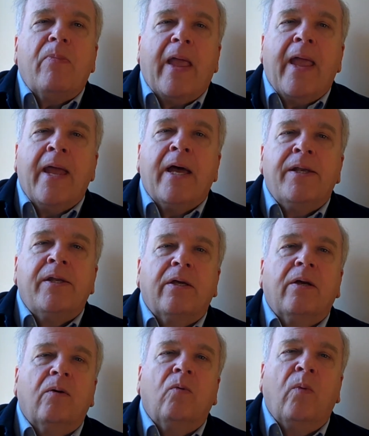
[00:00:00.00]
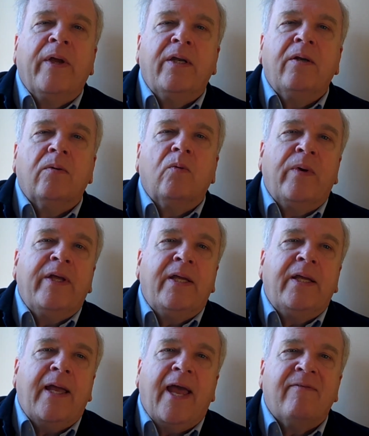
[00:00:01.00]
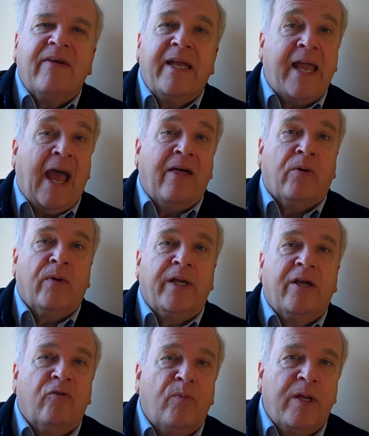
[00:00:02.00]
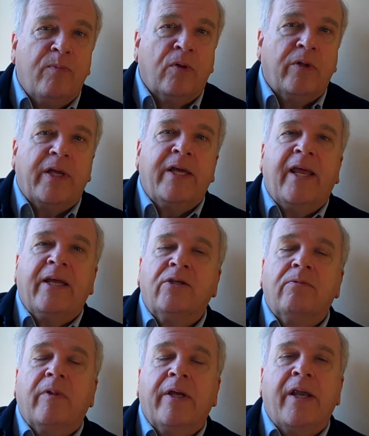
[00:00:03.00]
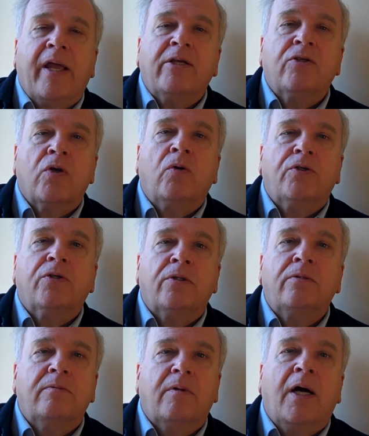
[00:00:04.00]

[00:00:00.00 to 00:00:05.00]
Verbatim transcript: And when we have a gathering of people in a social